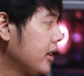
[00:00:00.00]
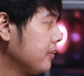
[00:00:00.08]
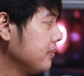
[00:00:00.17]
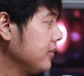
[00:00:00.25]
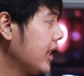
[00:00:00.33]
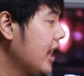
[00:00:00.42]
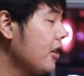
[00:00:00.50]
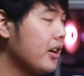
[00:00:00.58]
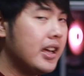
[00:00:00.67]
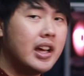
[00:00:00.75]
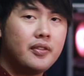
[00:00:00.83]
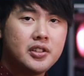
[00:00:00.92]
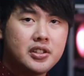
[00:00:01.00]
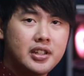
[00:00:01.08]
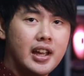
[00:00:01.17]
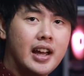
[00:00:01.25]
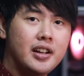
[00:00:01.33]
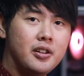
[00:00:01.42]
um, now I have this
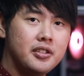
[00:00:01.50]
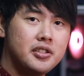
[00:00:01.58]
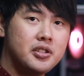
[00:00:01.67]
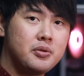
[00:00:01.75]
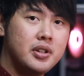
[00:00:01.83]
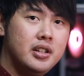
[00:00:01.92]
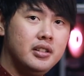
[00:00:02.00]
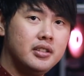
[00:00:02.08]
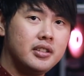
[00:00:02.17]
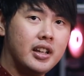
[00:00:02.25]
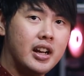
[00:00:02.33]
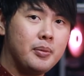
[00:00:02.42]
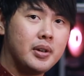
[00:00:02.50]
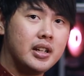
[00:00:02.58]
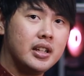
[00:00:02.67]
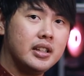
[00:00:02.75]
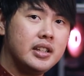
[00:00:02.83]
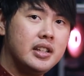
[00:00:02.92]
cat on the screen that I'm
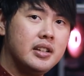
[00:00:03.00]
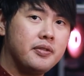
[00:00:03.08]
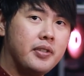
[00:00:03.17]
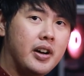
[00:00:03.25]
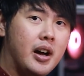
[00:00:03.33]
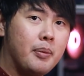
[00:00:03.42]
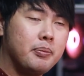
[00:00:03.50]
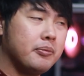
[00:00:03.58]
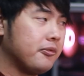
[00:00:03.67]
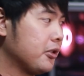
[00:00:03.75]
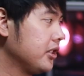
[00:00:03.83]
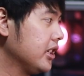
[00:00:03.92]
gonna leave up for